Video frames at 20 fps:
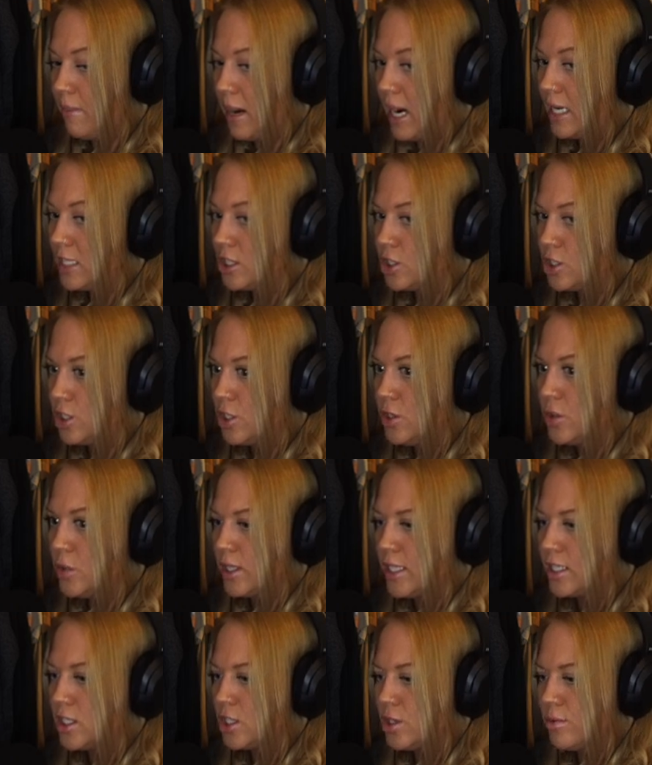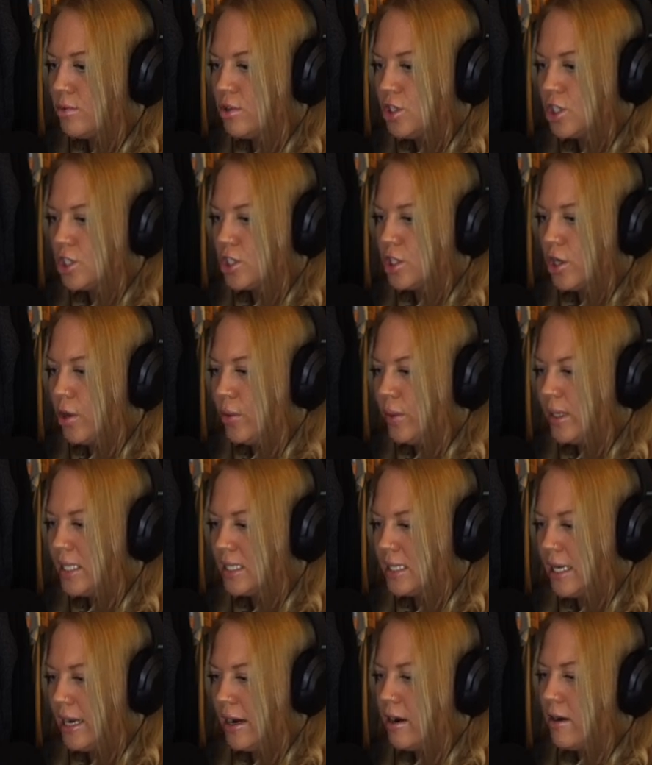mine too. Like, she was just
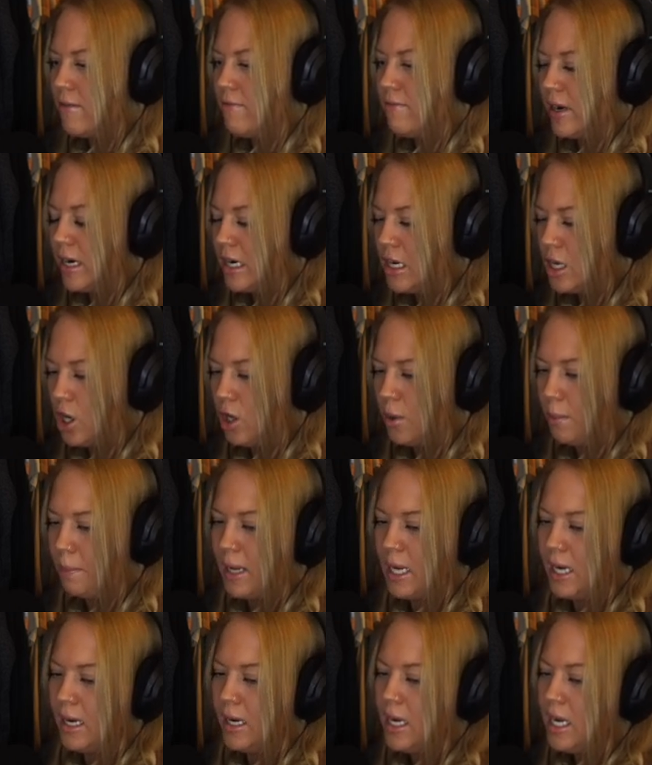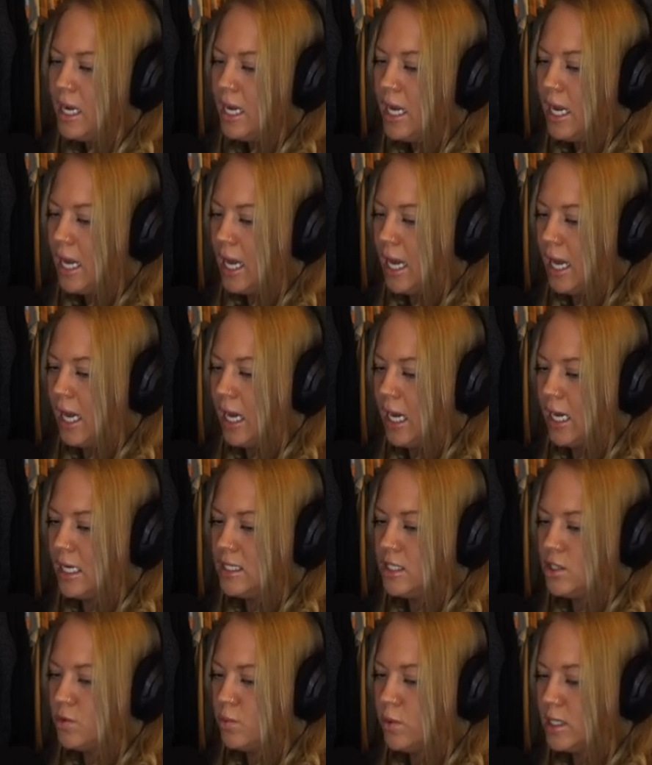always there and very open
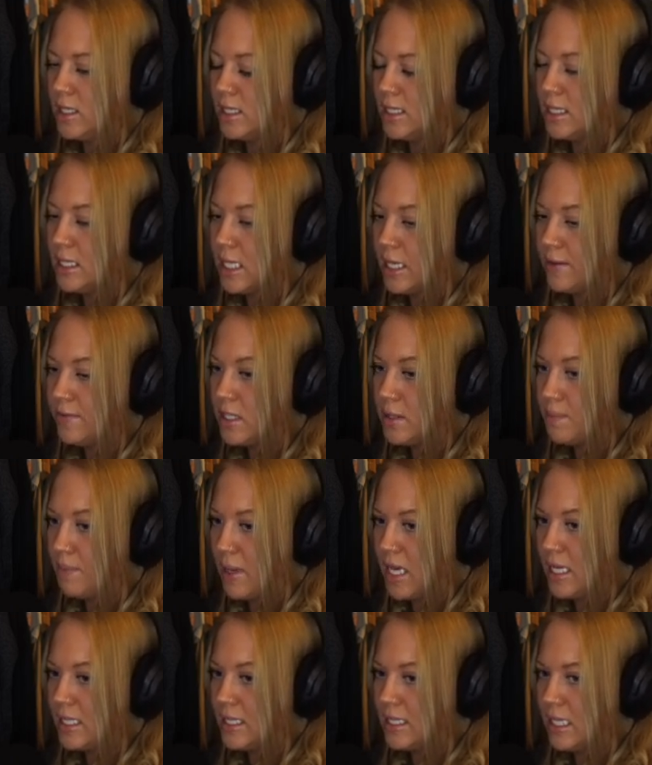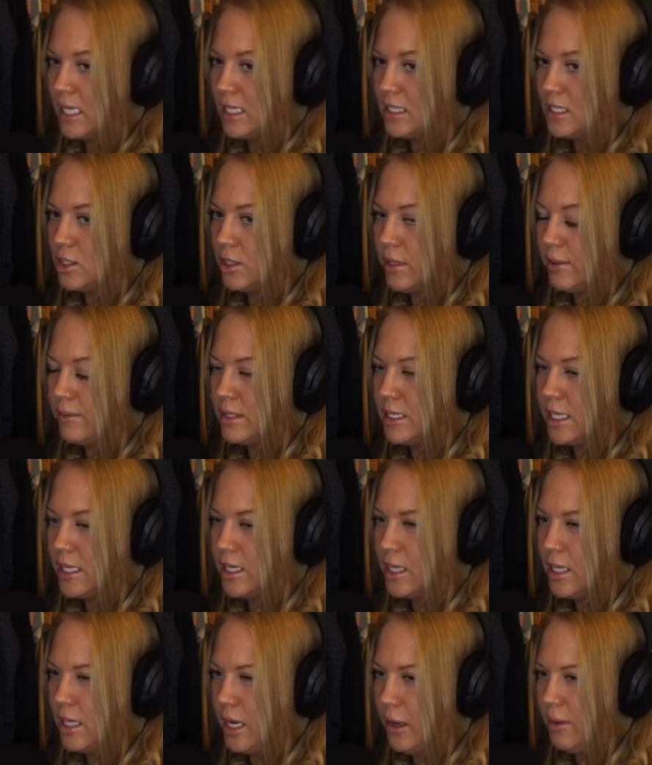and was a safe space. And so I was
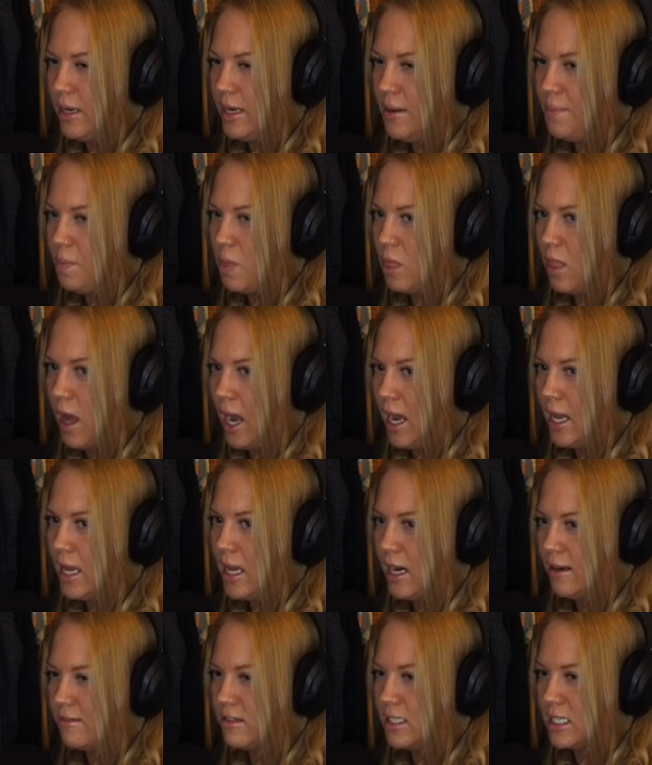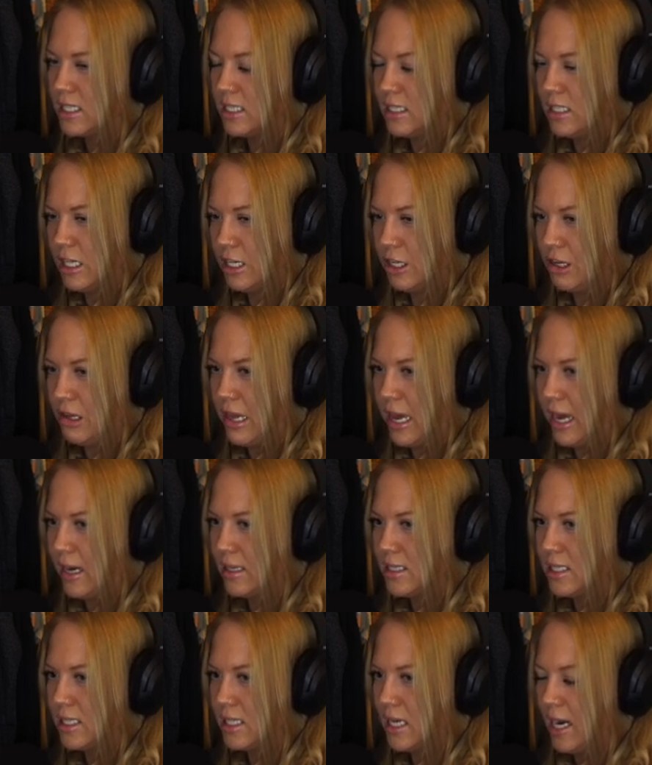like, you know what? I have to continue
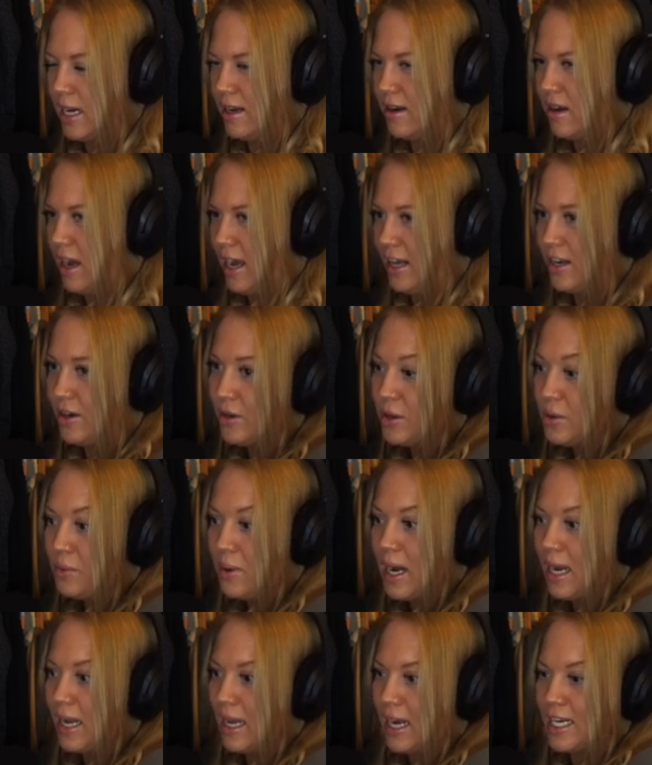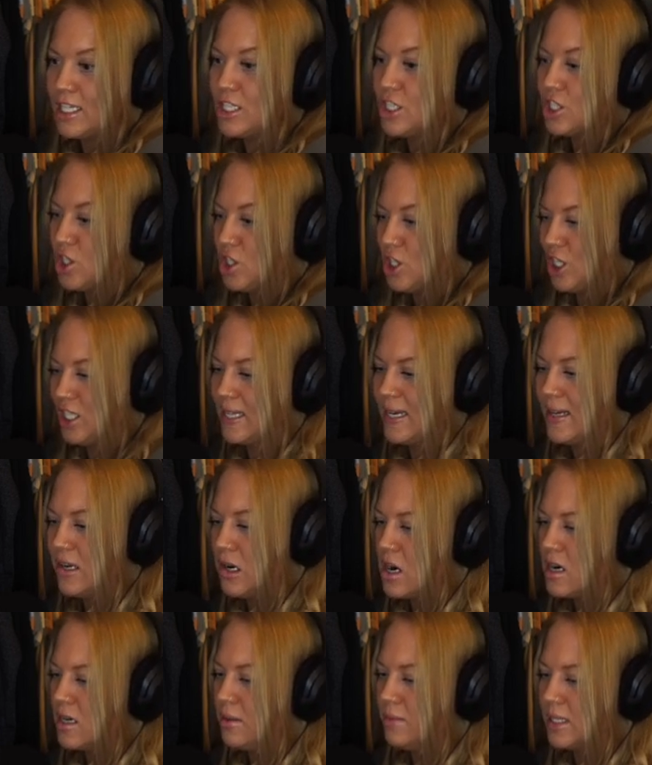that. I don't know why I just took that
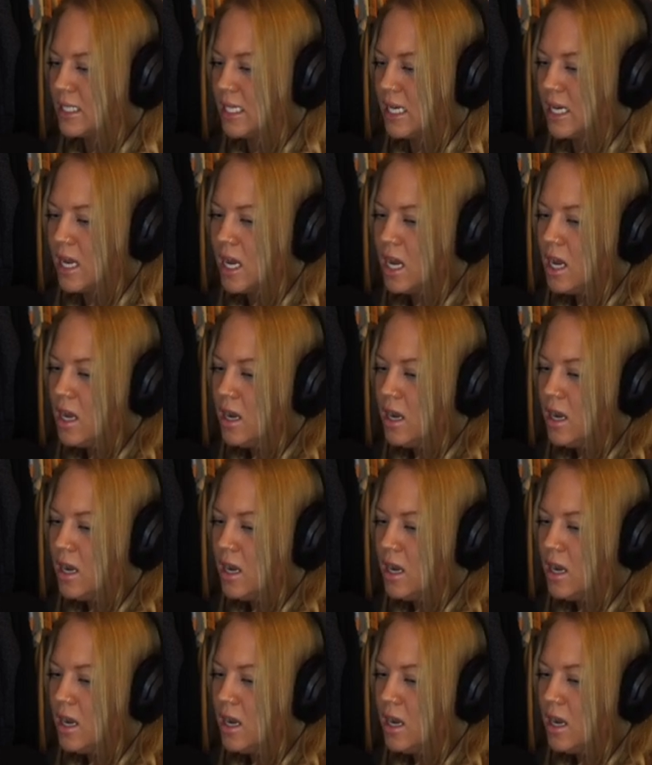on. I was like,